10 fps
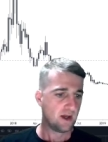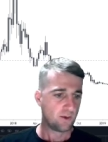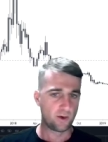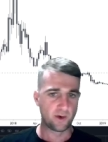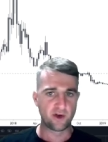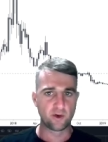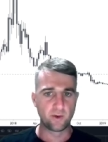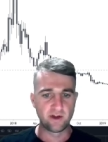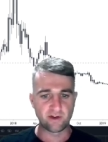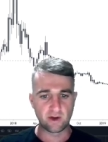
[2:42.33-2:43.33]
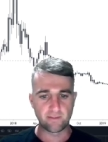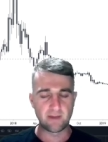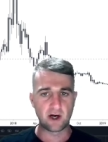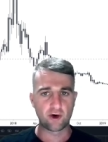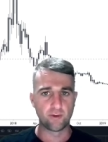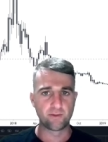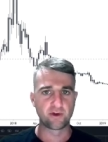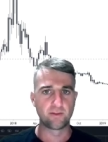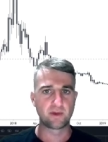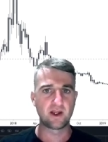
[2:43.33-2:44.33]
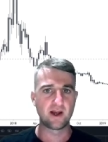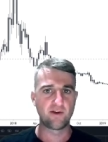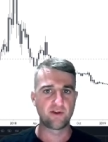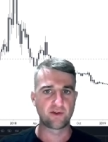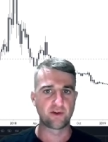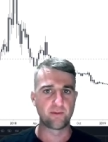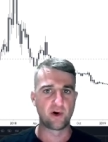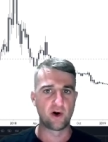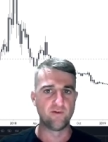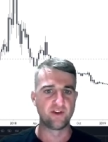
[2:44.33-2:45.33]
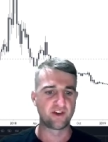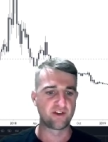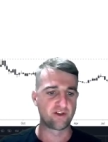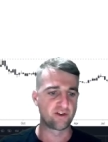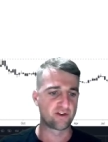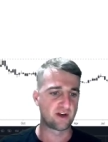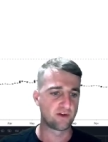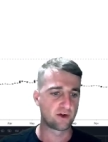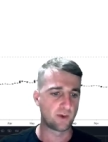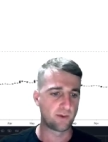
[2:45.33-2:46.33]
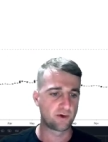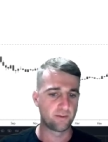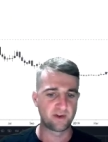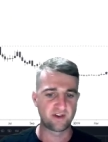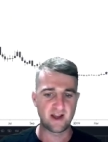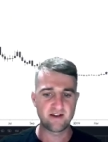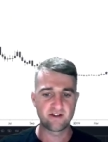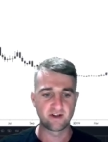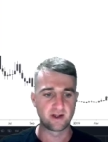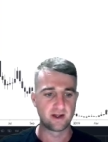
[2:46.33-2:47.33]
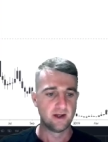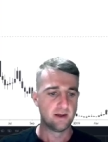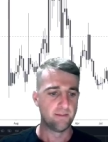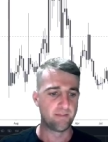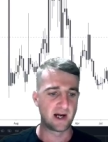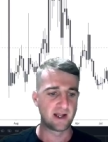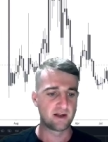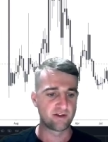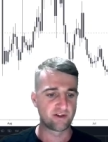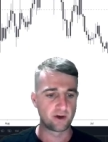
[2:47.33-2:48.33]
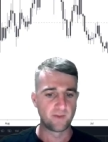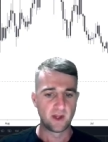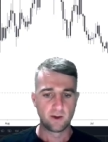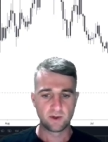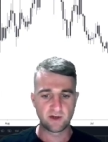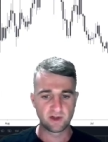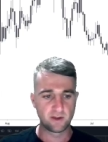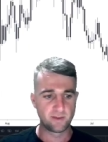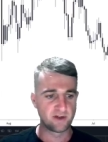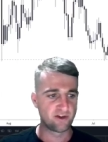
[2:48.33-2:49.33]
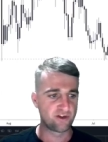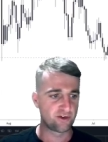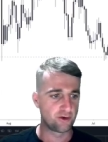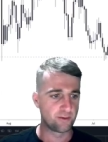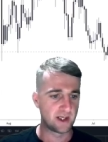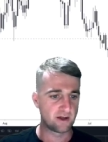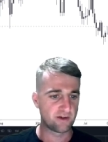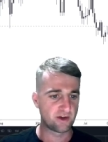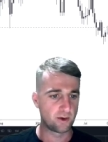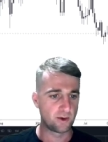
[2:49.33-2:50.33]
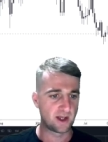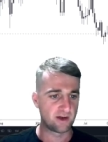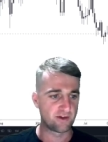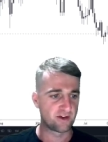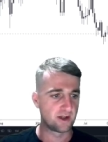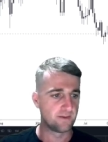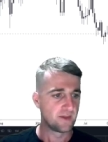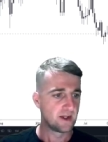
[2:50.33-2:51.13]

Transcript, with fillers: what I want to do is mark up some key areas of support and resistance and have a look at when we could potentially buy in. So we'll have a little bit of a zoom in and see what we can see.